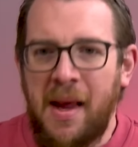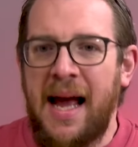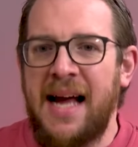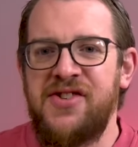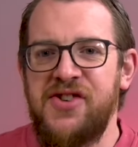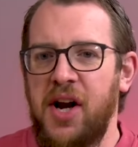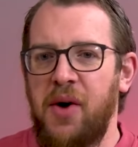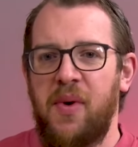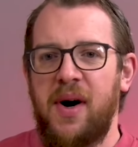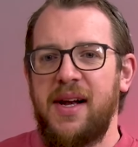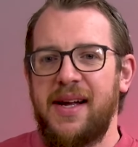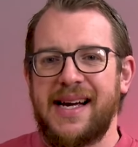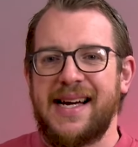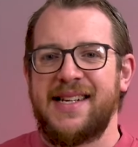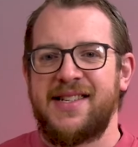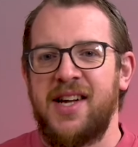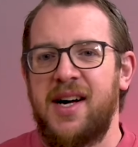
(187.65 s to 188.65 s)
And you know what?
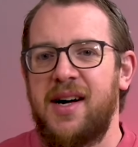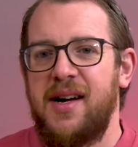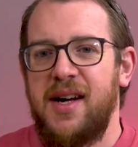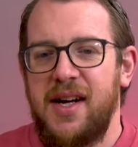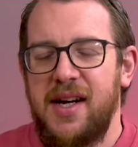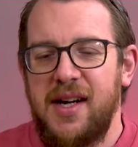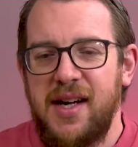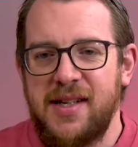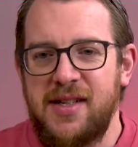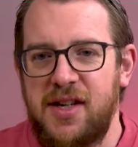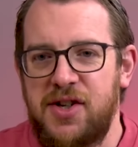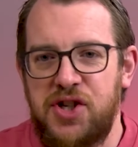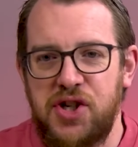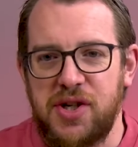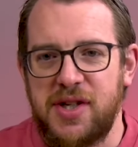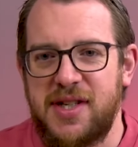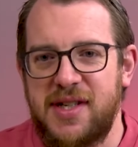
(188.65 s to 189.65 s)
Like, it's not
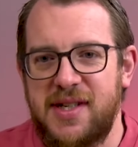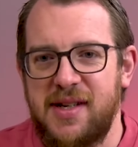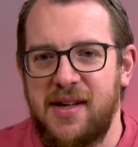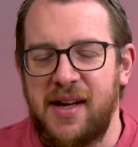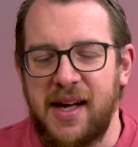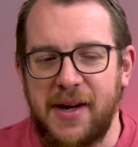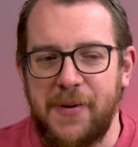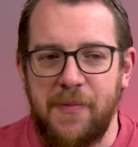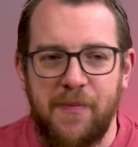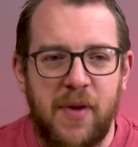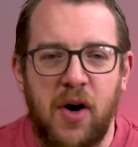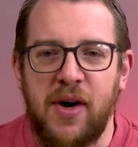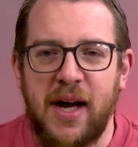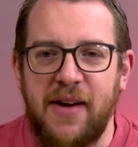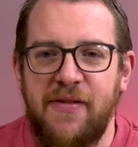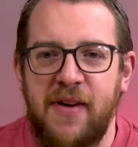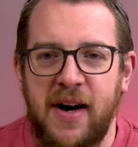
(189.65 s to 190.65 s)
just like,
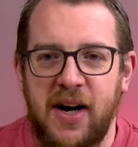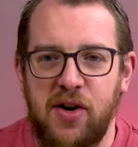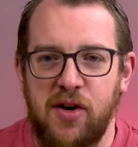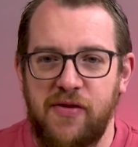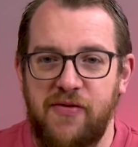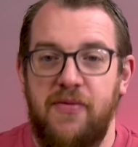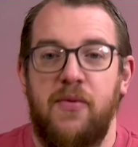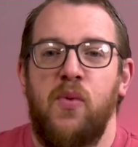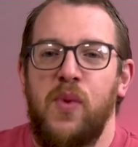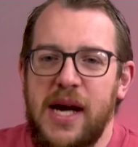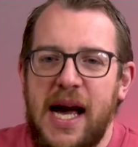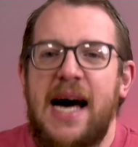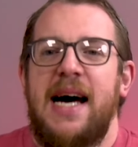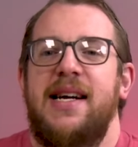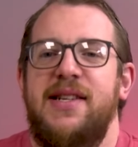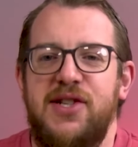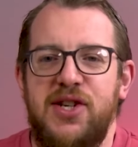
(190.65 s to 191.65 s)
okay, fair enough. We
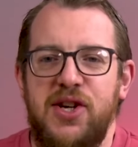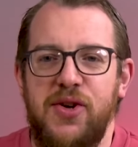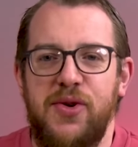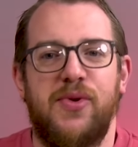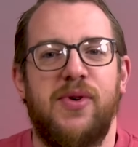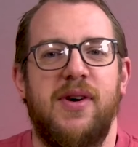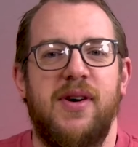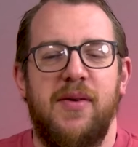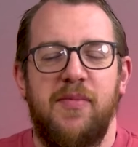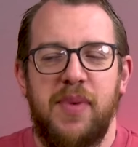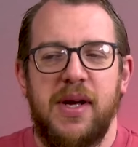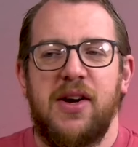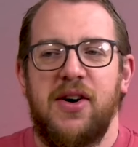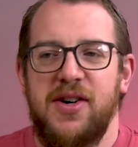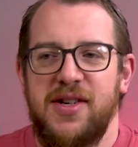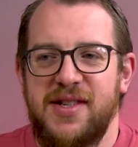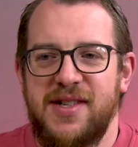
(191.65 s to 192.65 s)
had to,
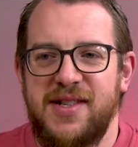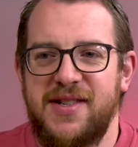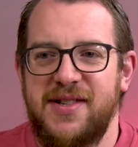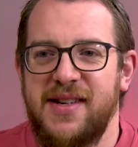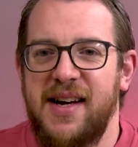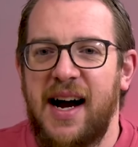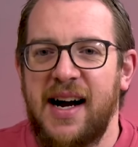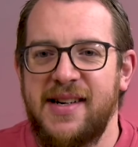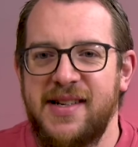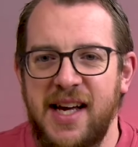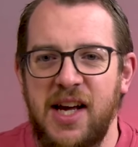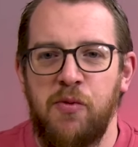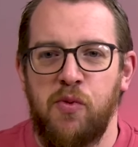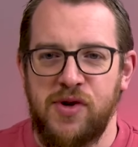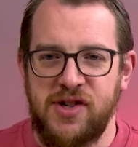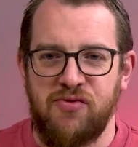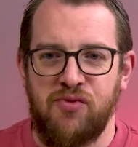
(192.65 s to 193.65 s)
because our
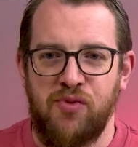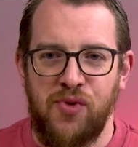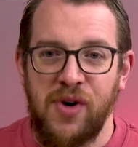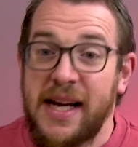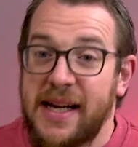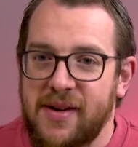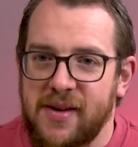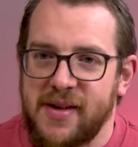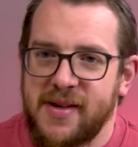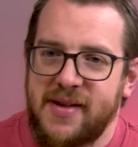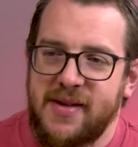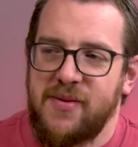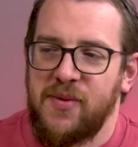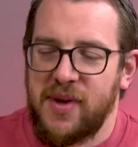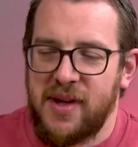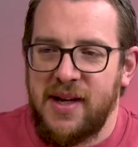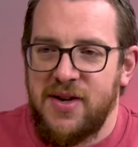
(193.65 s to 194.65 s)
team was riddled
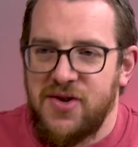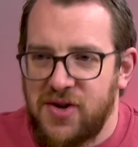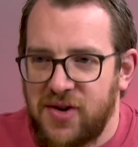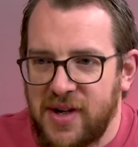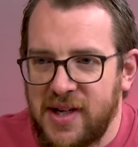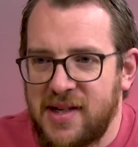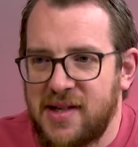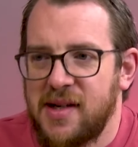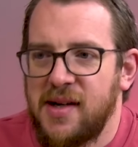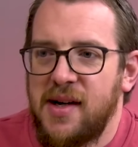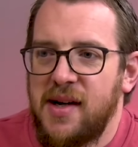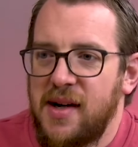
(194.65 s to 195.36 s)
with injuries.